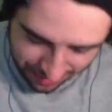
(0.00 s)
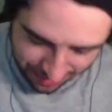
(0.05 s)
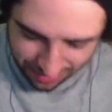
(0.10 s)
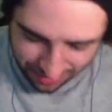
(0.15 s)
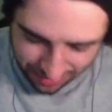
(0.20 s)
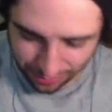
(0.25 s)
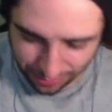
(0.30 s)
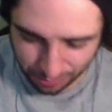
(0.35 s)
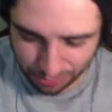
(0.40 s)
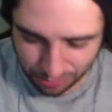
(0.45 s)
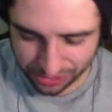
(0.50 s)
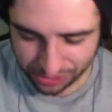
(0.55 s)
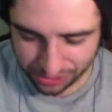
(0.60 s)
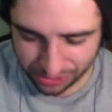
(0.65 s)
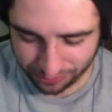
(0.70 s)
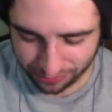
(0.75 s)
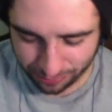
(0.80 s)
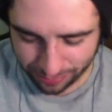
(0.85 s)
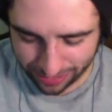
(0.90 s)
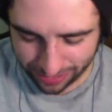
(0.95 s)
No pressure
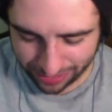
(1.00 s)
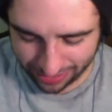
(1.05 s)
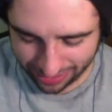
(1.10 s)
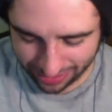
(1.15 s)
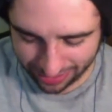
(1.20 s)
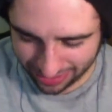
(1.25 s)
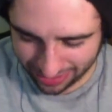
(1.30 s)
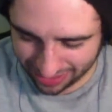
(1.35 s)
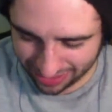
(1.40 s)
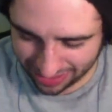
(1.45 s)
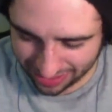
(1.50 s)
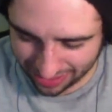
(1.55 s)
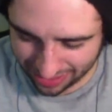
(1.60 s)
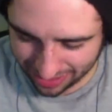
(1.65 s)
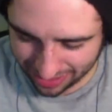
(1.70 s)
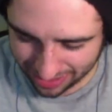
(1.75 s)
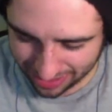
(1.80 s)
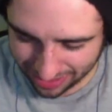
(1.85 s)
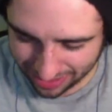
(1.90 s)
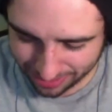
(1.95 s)
for me.
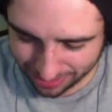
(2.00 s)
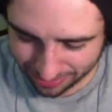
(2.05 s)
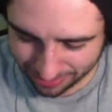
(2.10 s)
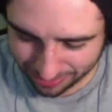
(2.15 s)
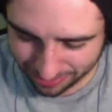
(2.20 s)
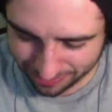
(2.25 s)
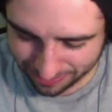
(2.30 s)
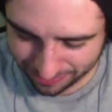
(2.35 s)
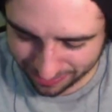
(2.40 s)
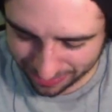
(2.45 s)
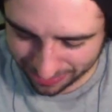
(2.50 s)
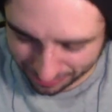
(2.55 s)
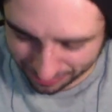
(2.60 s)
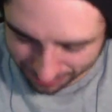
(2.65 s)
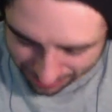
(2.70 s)
I just